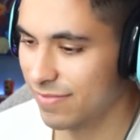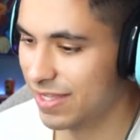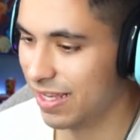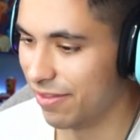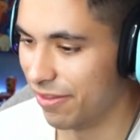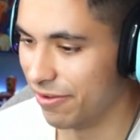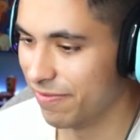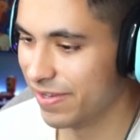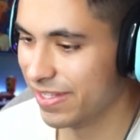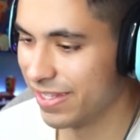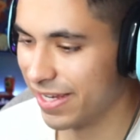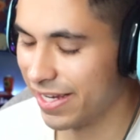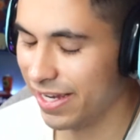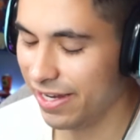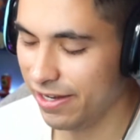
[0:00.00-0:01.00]
Luffy's
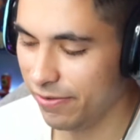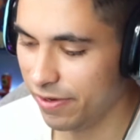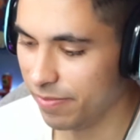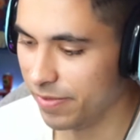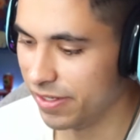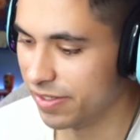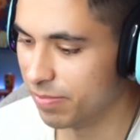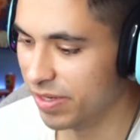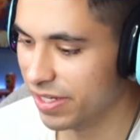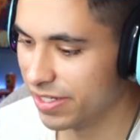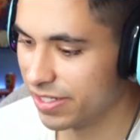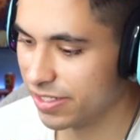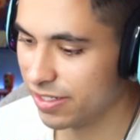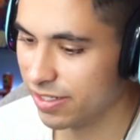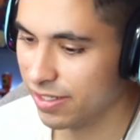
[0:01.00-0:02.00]
like, yeah, I know what it means,
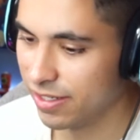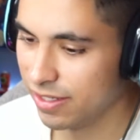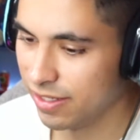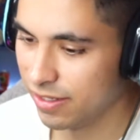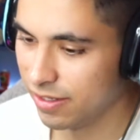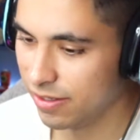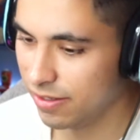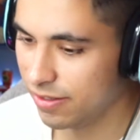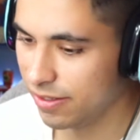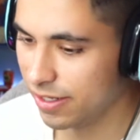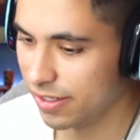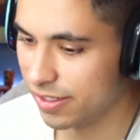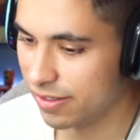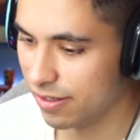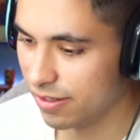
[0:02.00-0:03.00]
bitch. Did I
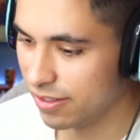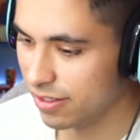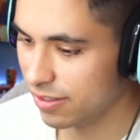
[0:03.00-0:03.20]
stutter?